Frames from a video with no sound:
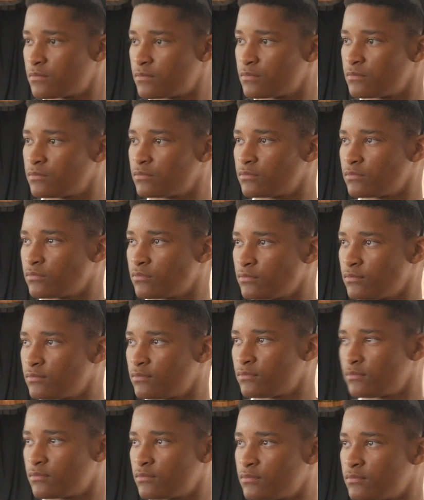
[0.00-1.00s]

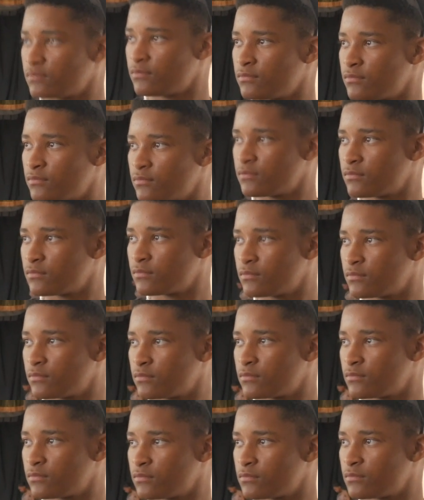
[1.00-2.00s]

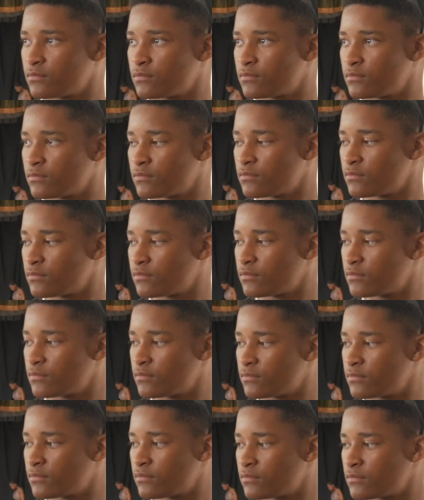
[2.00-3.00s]

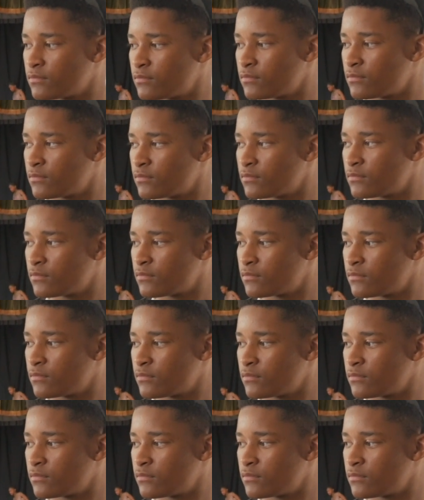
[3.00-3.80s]
(not speaking)